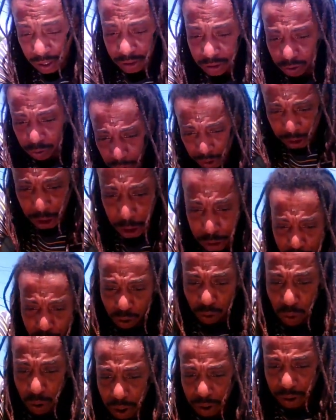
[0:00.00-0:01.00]
you want to get your
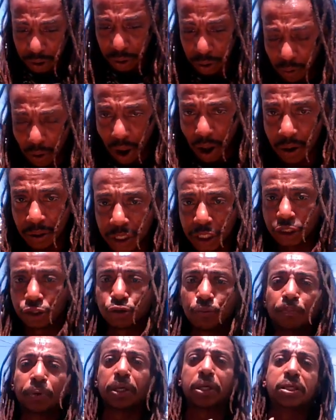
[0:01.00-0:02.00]
corn in the ground. Get your
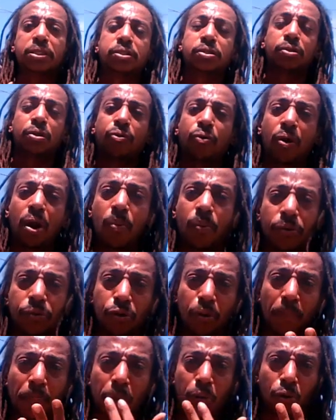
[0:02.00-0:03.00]
beans in the ground, whether your
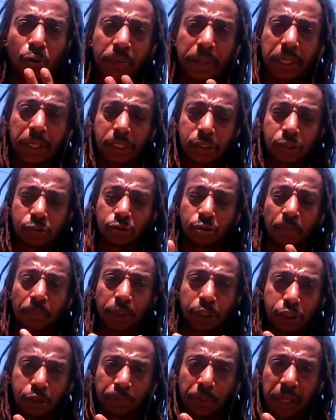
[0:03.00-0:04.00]
pole beans or your bush
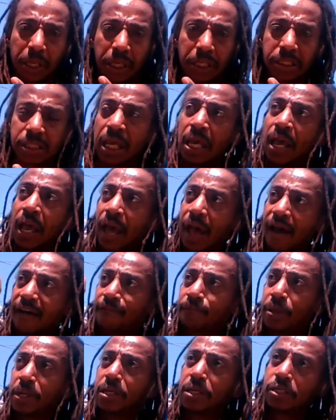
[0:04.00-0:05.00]
beans. I have
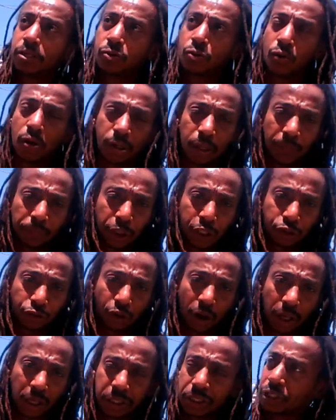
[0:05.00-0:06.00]
beans going up the
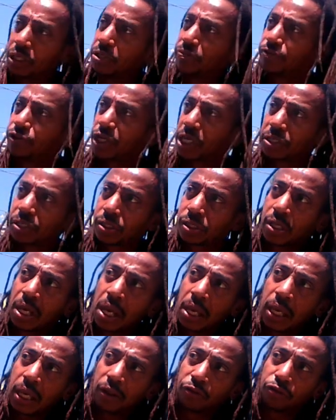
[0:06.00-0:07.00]
trellis. They just
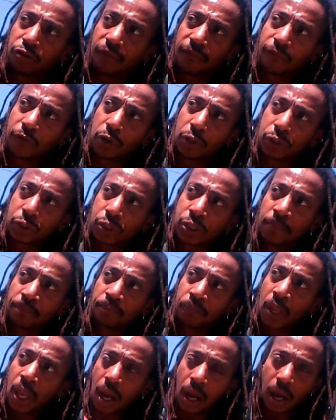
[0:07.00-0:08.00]
hit the first
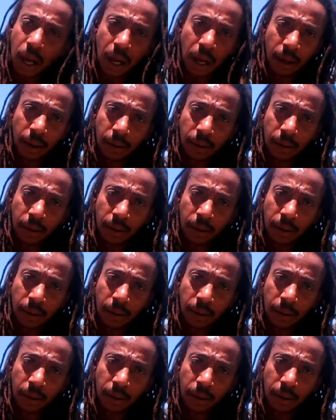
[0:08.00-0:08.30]
uh,